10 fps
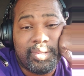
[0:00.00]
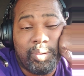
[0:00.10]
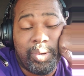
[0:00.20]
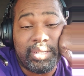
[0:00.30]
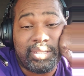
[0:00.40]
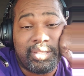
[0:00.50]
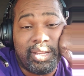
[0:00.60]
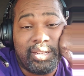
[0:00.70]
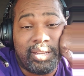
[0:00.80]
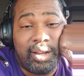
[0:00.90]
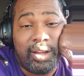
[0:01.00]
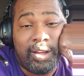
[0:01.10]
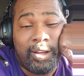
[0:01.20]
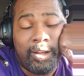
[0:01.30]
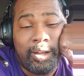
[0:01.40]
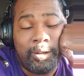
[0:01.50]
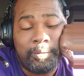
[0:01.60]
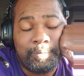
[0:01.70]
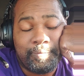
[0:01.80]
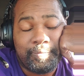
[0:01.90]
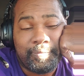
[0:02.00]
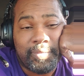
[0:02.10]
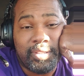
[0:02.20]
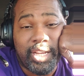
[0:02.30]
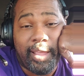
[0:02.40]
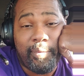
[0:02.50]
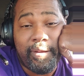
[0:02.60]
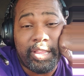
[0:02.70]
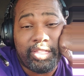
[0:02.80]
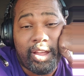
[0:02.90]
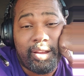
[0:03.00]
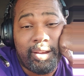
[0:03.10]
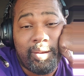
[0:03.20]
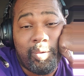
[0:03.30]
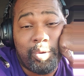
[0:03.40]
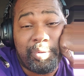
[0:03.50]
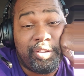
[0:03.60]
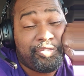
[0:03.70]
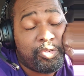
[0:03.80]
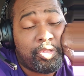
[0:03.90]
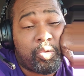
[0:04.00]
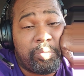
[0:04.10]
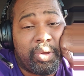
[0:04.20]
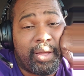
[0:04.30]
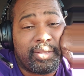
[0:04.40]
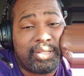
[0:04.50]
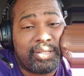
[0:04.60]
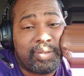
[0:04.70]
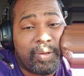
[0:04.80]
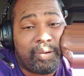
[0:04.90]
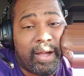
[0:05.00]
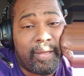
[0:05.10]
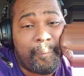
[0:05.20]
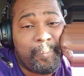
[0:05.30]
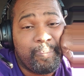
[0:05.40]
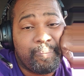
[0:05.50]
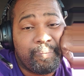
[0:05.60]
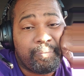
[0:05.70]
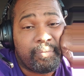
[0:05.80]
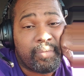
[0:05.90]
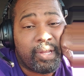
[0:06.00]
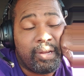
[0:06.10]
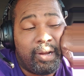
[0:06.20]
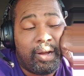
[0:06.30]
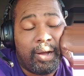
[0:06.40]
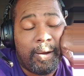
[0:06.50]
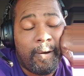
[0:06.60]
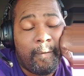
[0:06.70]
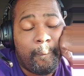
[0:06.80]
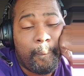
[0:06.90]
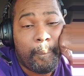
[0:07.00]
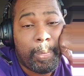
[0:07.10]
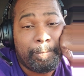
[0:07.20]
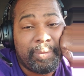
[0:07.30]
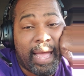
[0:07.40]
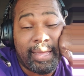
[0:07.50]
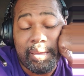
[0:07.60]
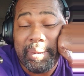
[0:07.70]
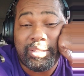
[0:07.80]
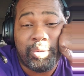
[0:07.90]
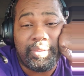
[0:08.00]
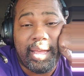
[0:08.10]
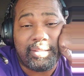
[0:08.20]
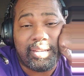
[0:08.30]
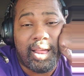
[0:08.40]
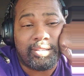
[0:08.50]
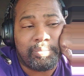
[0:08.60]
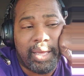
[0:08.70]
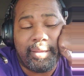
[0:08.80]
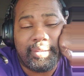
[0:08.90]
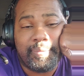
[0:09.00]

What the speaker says: which January the 3rd would be the full 3 months, right? I get my $2,000 back.